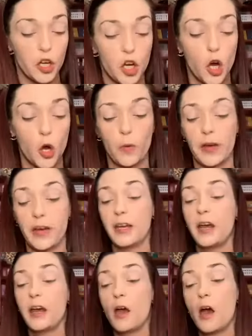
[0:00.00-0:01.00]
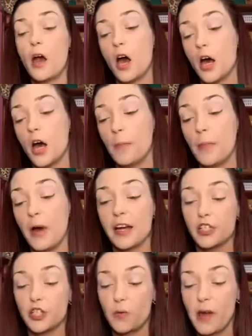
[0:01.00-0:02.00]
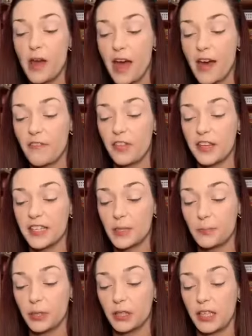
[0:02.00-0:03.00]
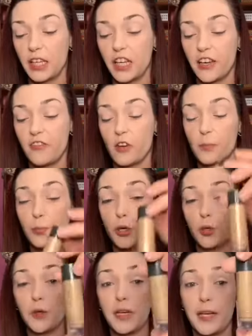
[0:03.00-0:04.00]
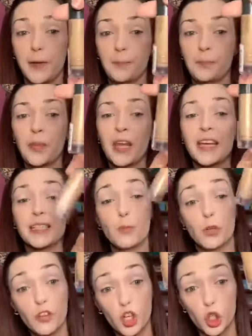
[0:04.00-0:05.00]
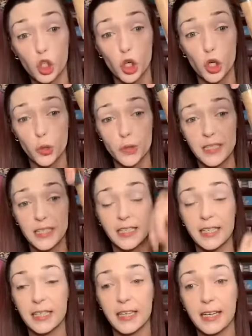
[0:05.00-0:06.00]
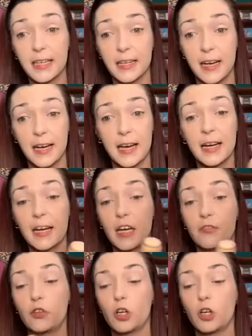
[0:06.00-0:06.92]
go in. I do have this Believe Beauty. It's more of a glow stick. I kind of got it for a